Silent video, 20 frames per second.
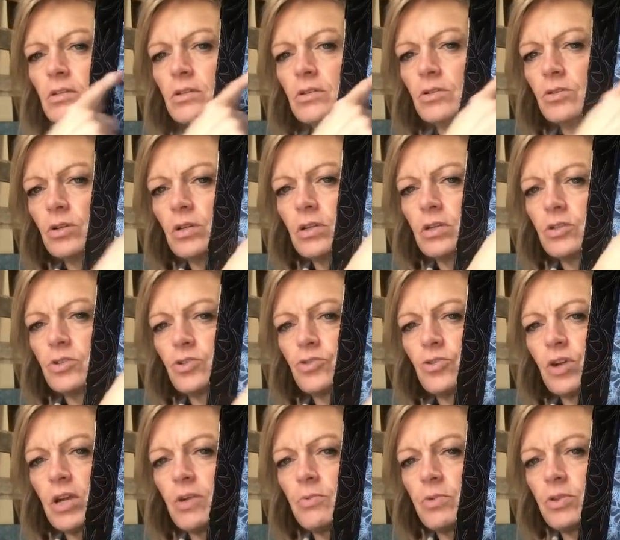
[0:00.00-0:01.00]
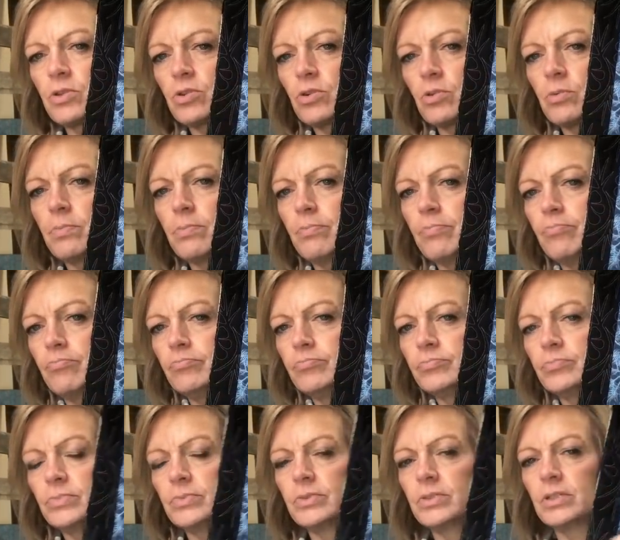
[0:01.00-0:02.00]
Going straight with little,
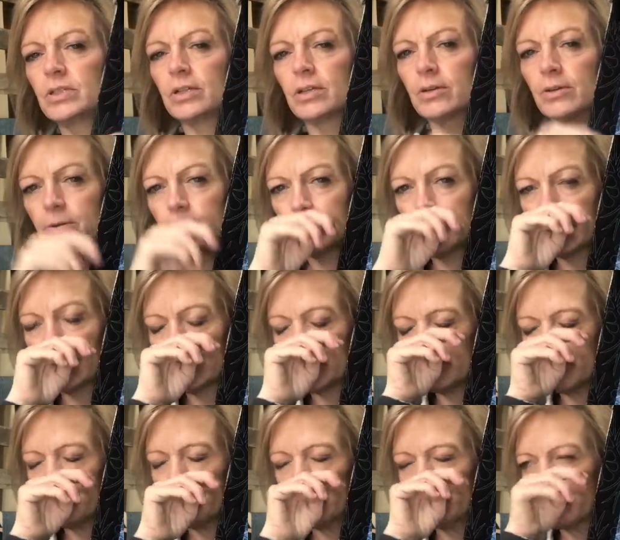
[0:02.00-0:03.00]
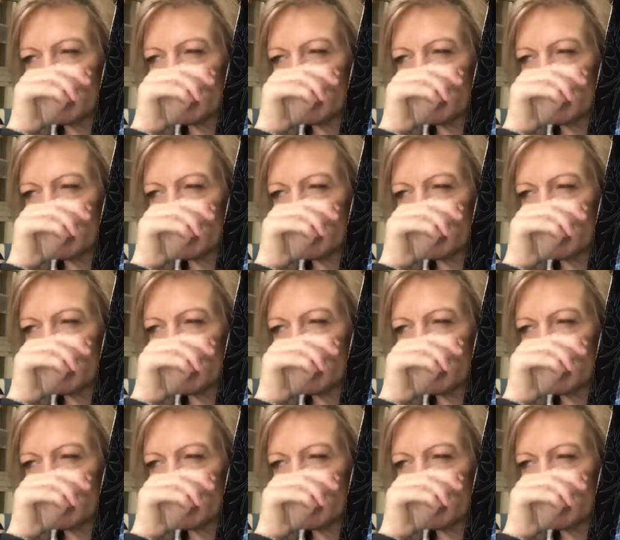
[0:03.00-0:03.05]
you know, um,